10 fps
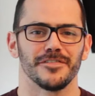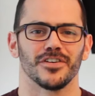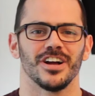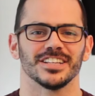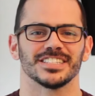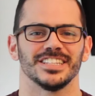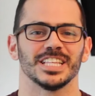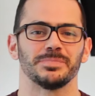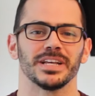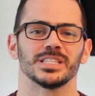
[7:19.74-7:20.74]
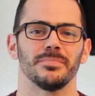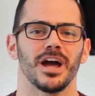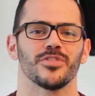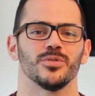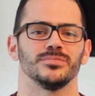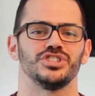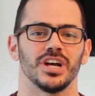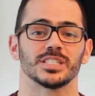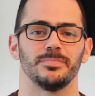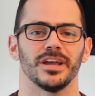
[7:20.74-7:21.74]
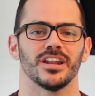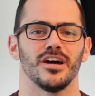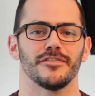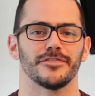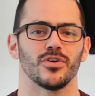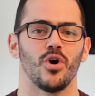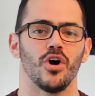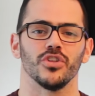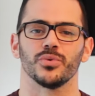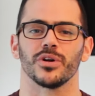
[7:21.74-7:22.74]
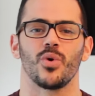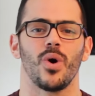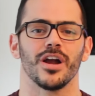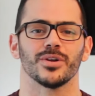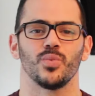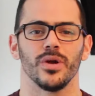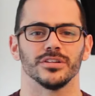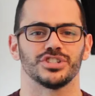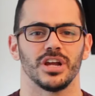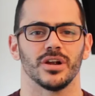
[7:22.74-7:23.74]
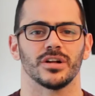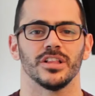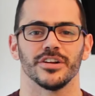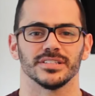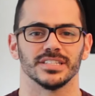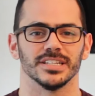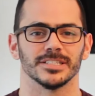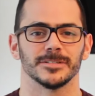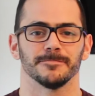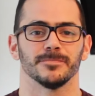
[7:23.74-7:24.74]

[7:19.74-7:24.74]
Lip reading: for us, this makes the bathroom just big enough for all the required wheelchair clearances,